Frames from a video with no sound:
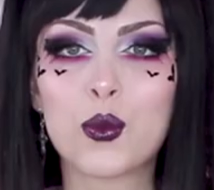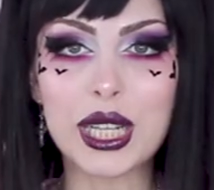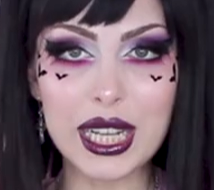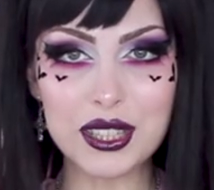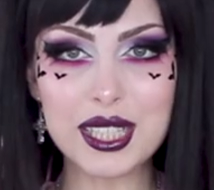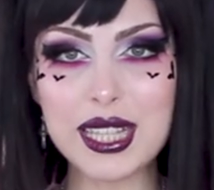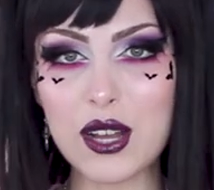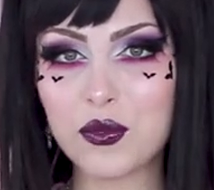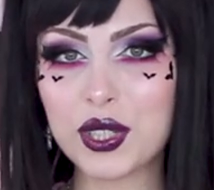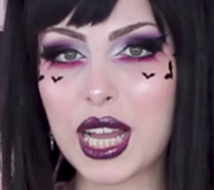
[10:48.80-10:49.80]
When I got this
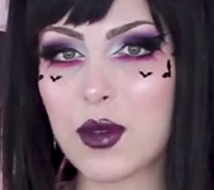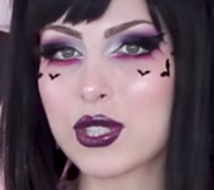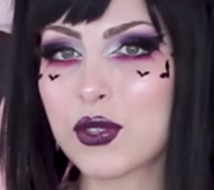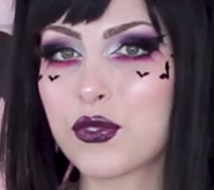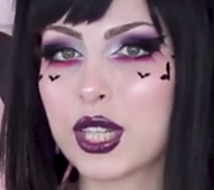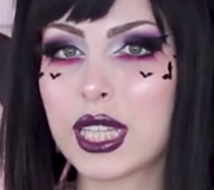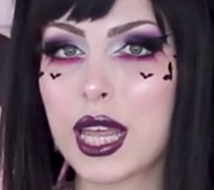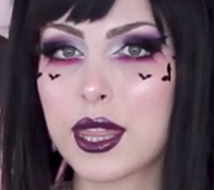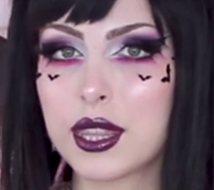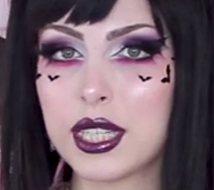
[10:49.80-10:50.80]
outfit, I was afraid
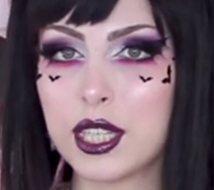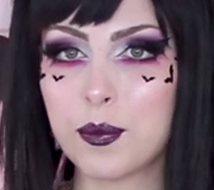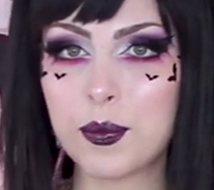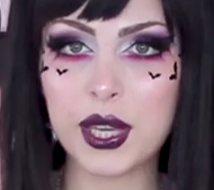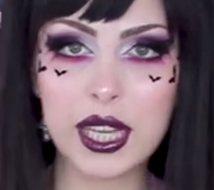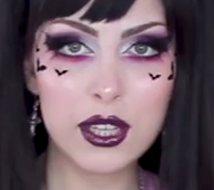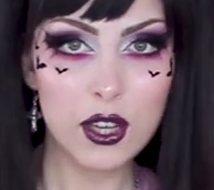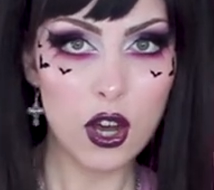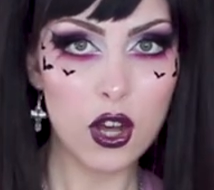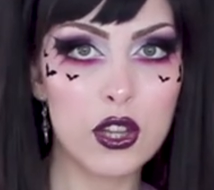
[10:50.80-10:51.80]
of the
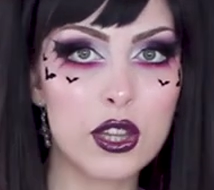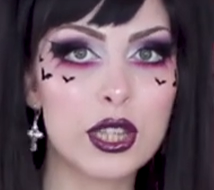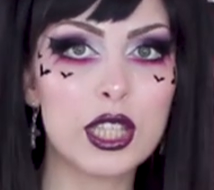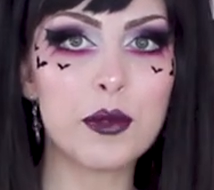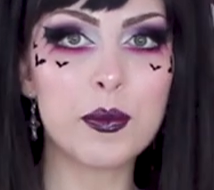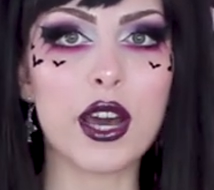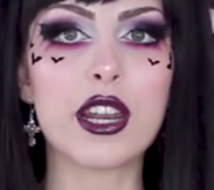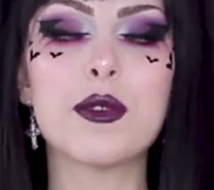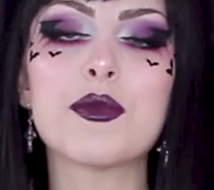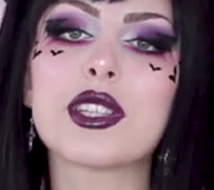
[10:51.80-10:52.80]
pink on the
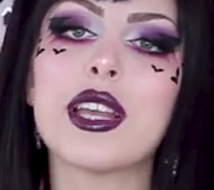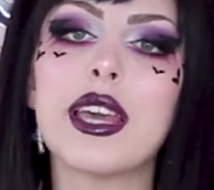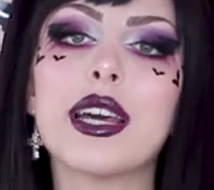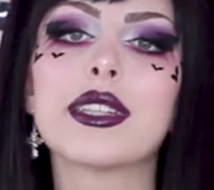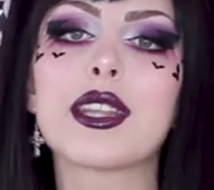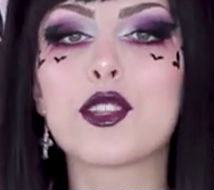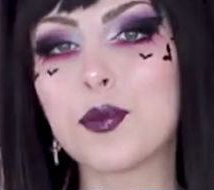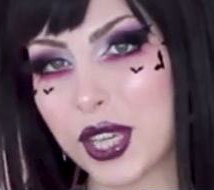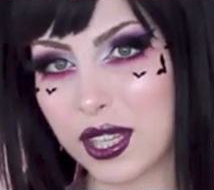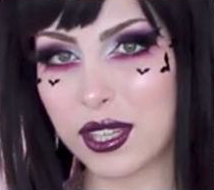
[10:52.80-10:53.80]
bottoms and the
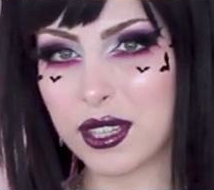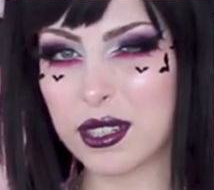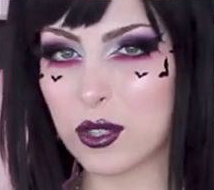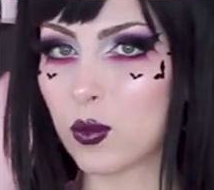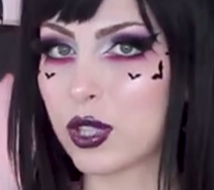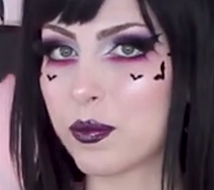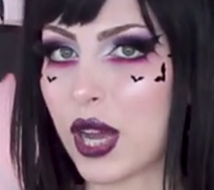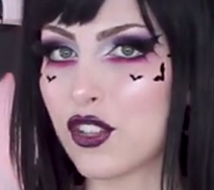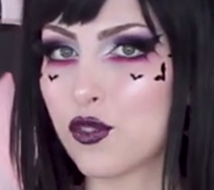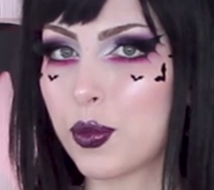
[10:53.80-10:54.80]
pink here wouldn't
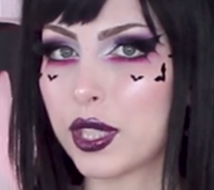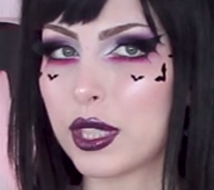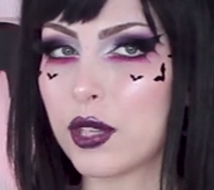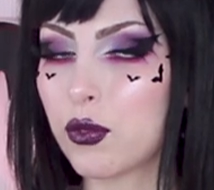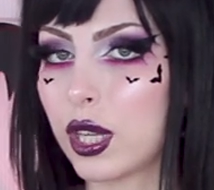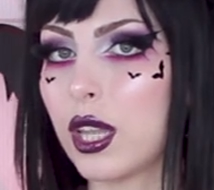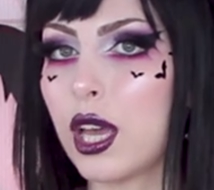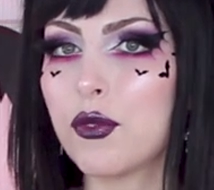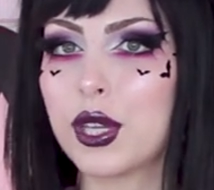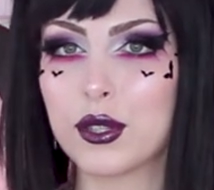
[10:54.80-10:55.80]
match, but in real
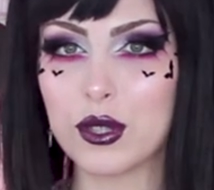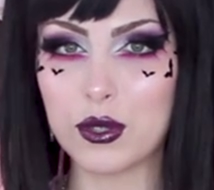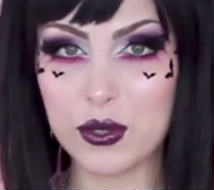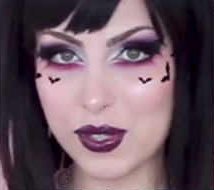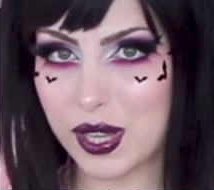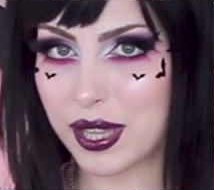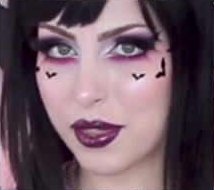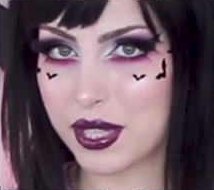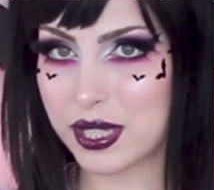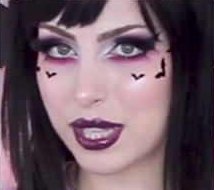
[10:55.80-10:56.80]
life it looks
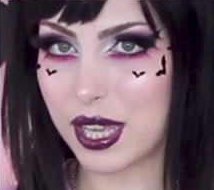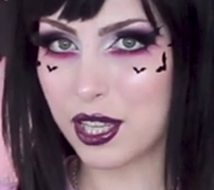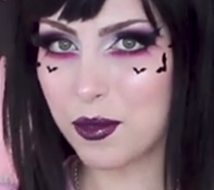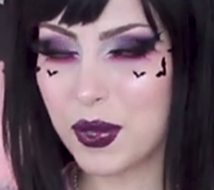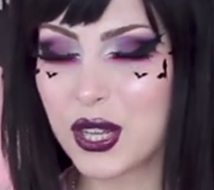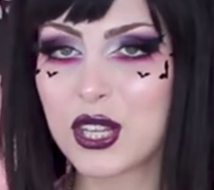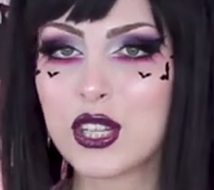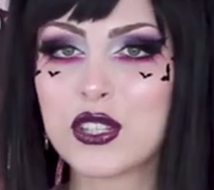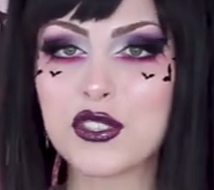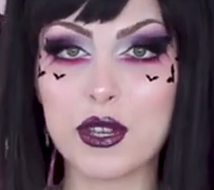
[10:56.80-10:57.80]
the same,
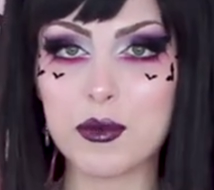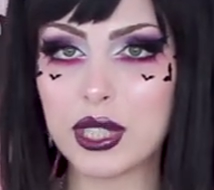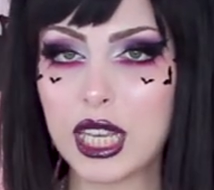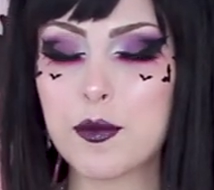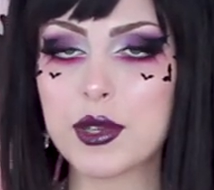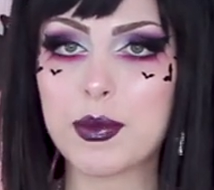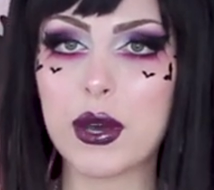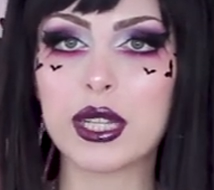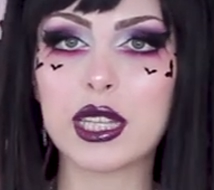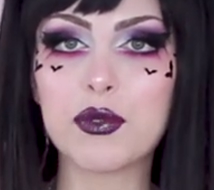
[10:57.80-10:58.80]
so I'm really happy
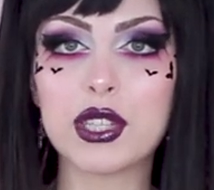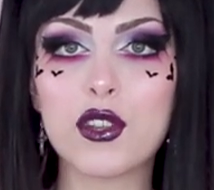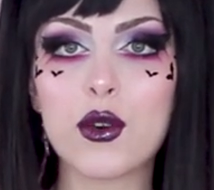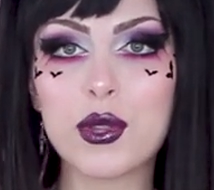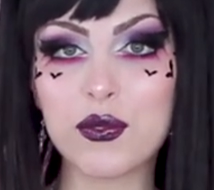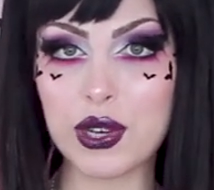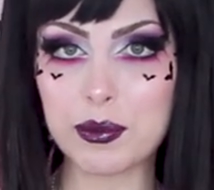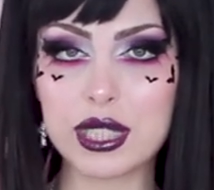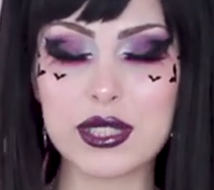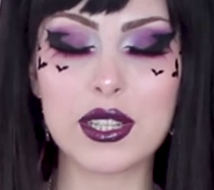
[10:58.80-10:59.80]
about it. Even though the
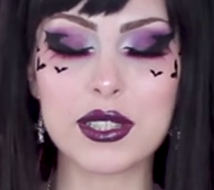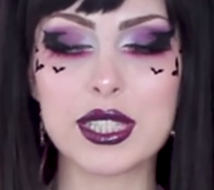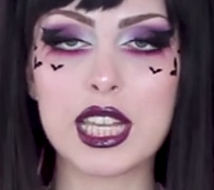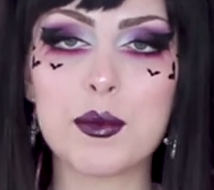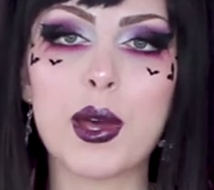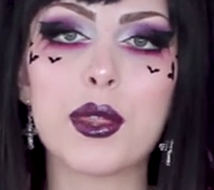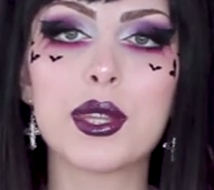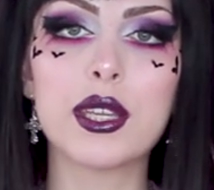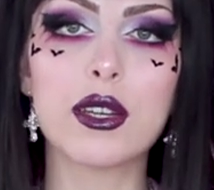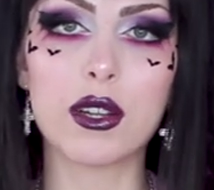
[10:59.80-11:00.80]
fabric is not the same,
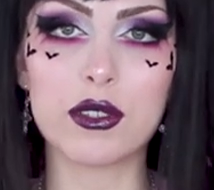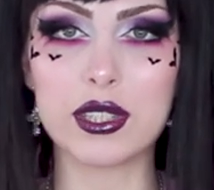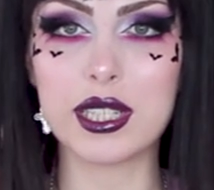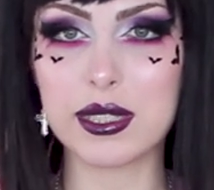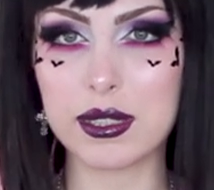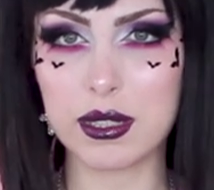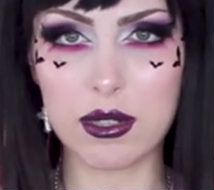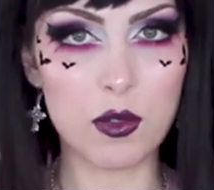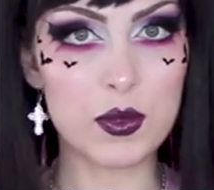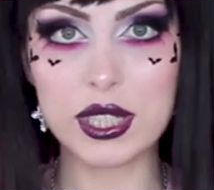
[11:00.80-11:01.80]
the color is
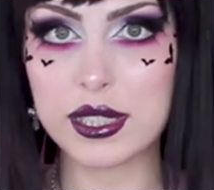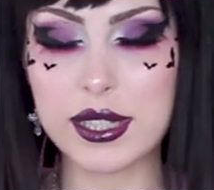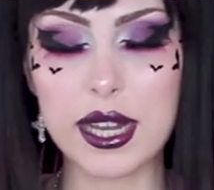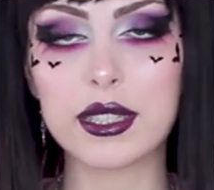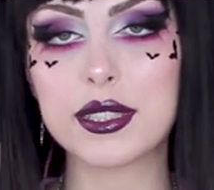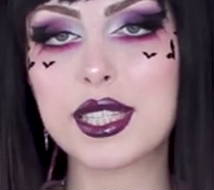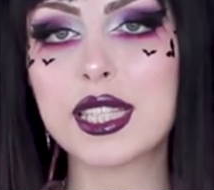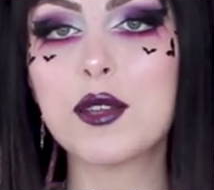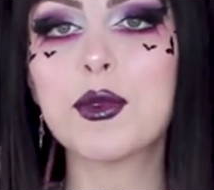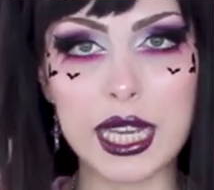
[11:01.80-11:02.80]
almost exactly the
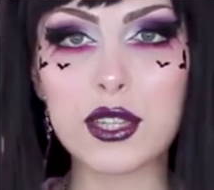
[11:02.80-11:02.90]
same.